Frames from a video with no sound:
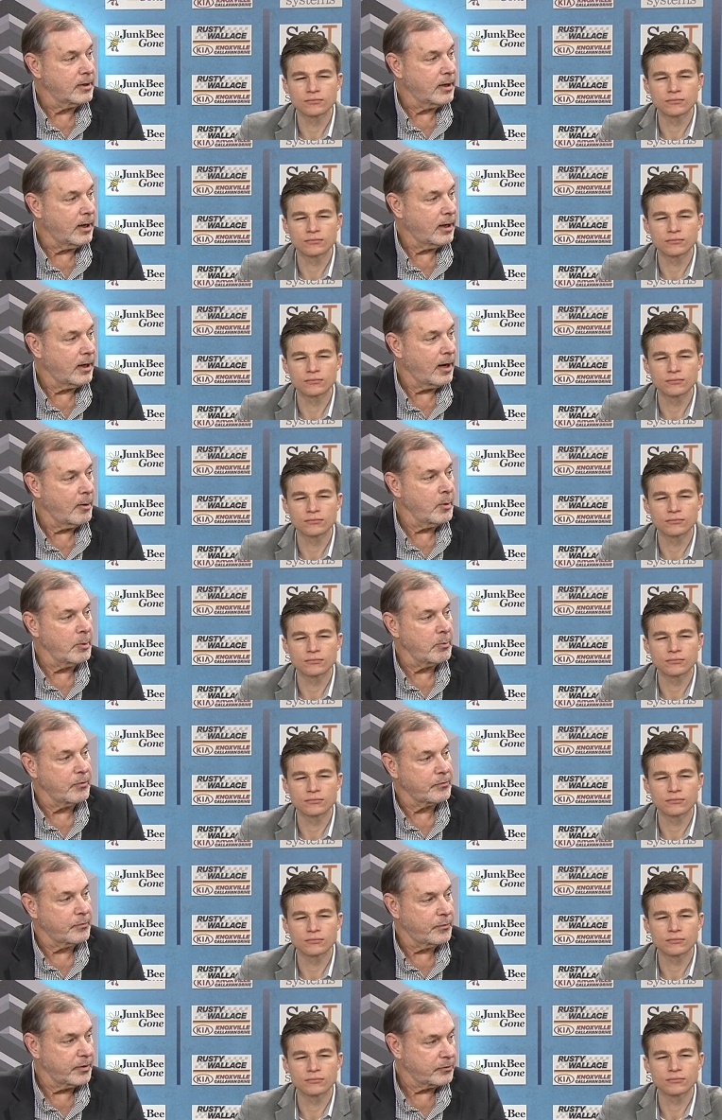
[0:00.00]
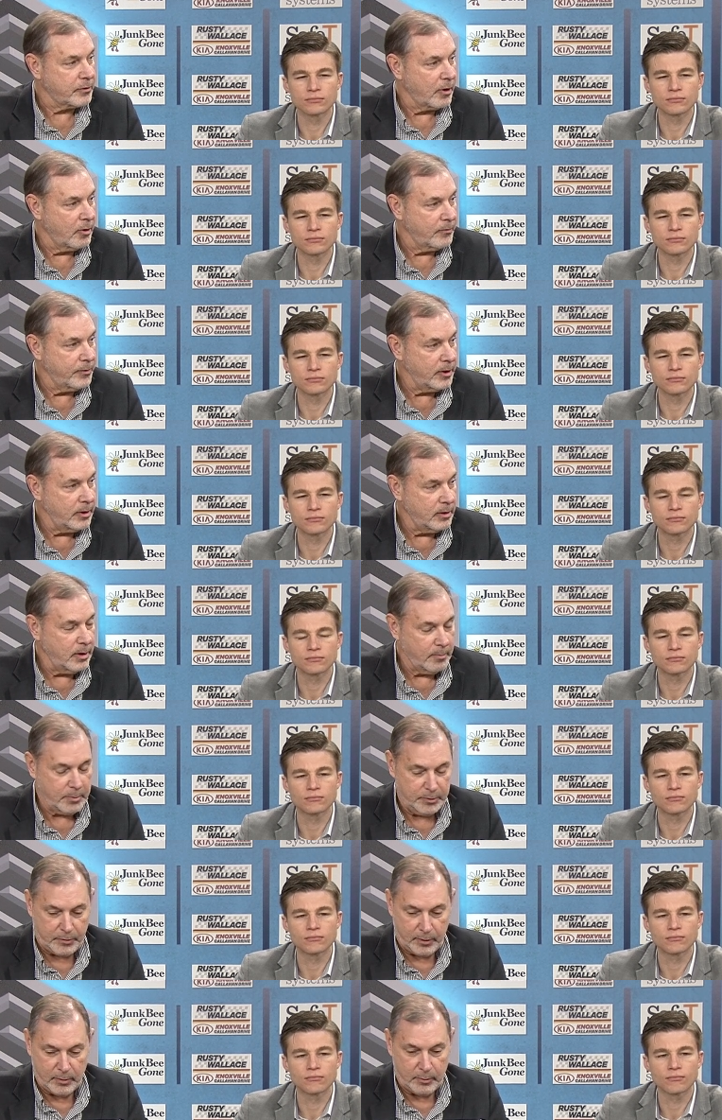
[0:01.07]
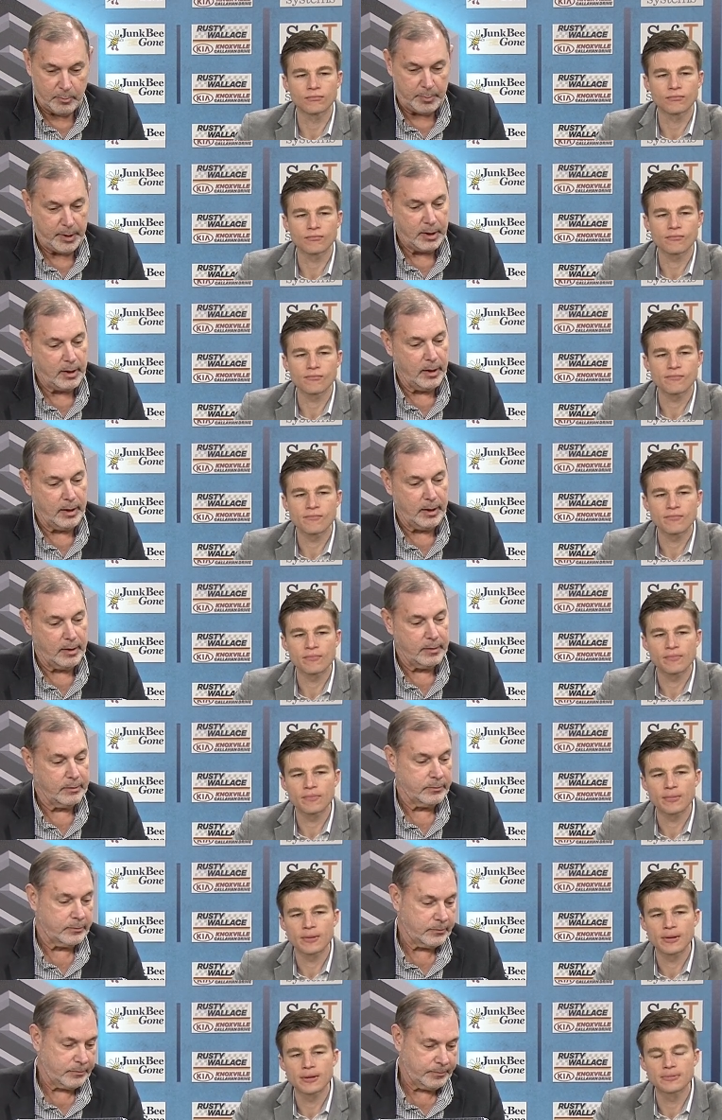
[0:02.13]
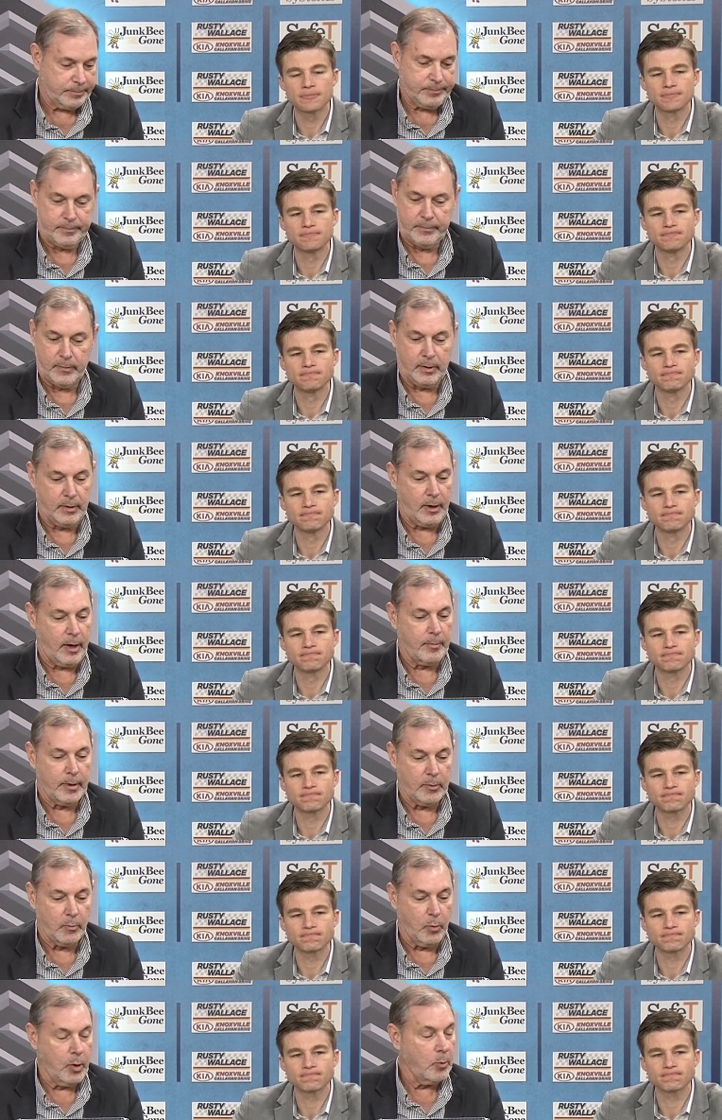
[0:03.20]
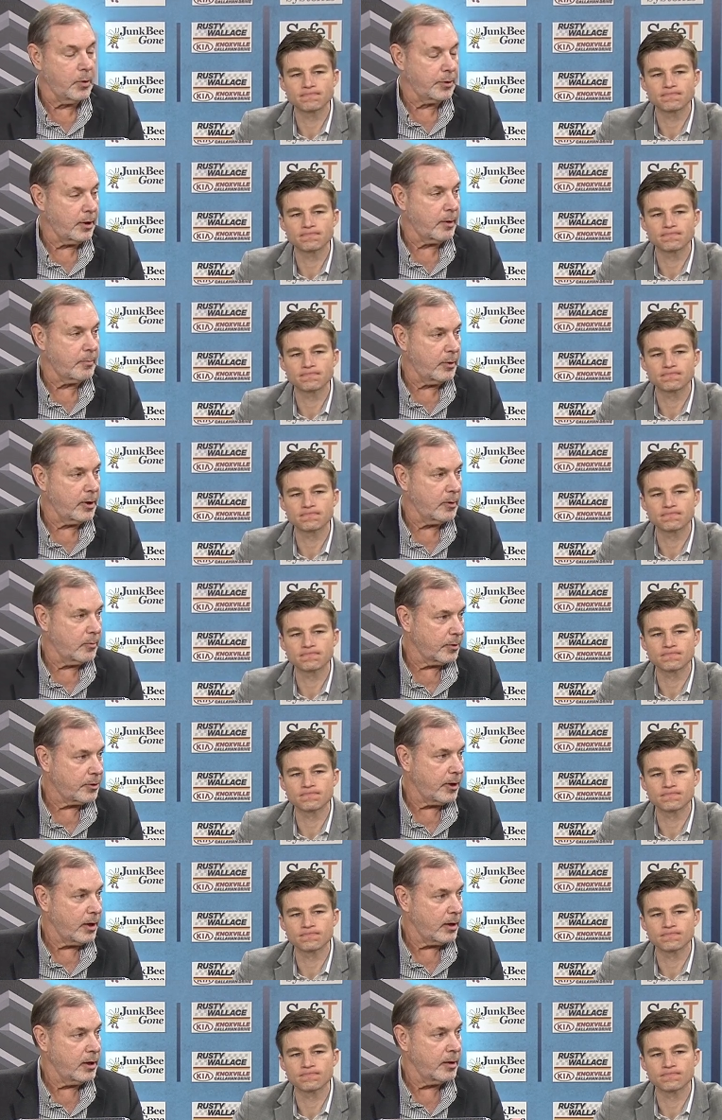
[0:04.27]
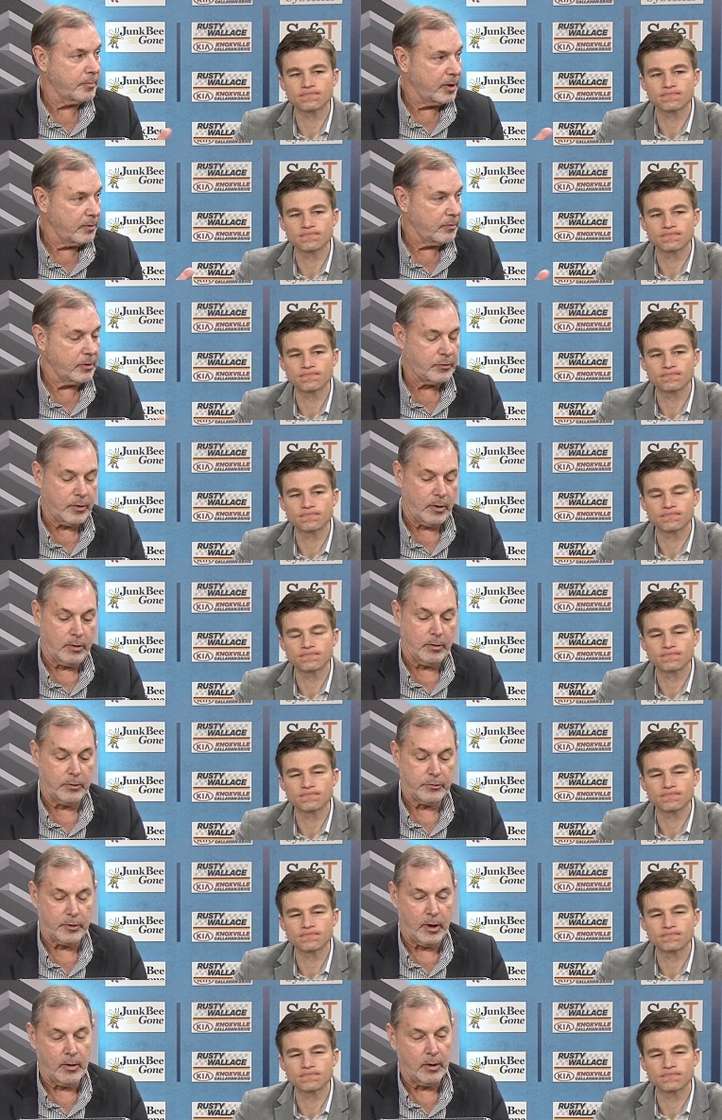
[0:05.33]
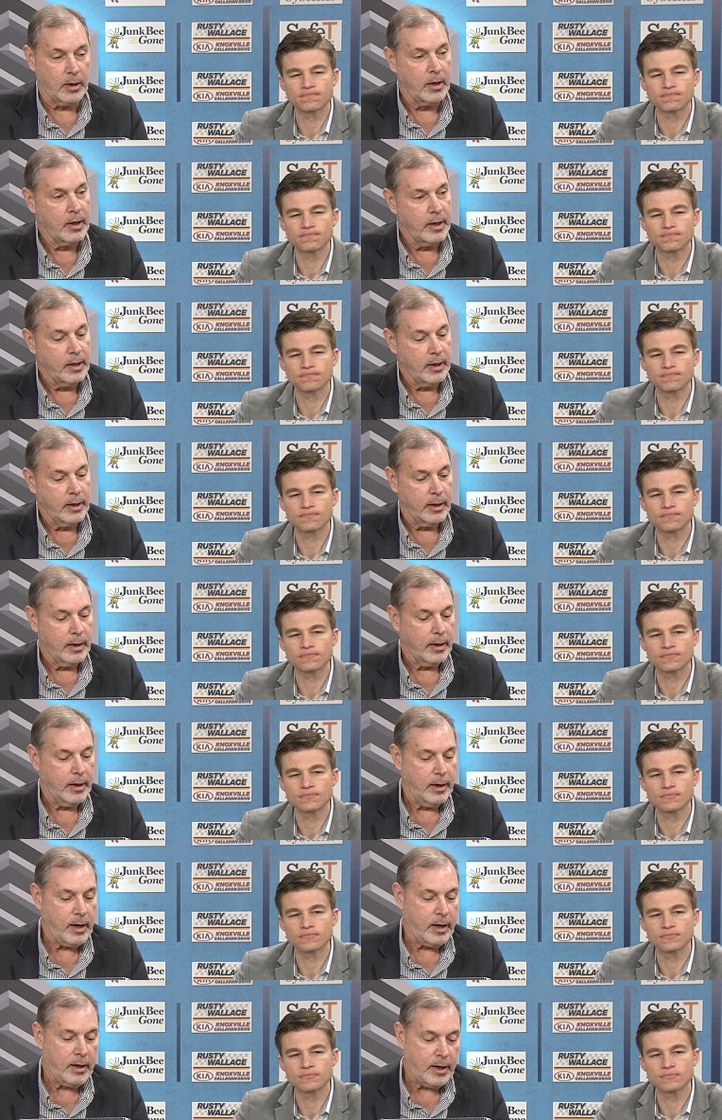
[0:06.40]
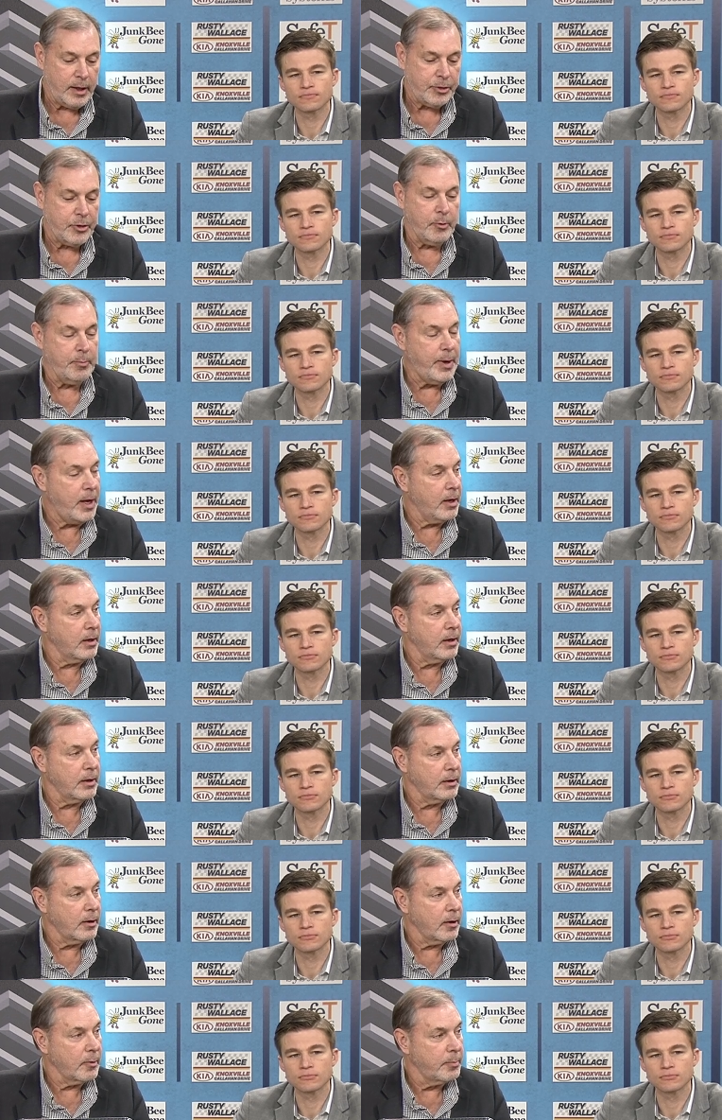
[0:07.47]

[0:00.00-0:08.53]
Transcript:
Speaker 1: Uh, I went with Vescovi number two because, I mean, what would they be without him? Given Turner's gone, and I, and I threw Bowden in there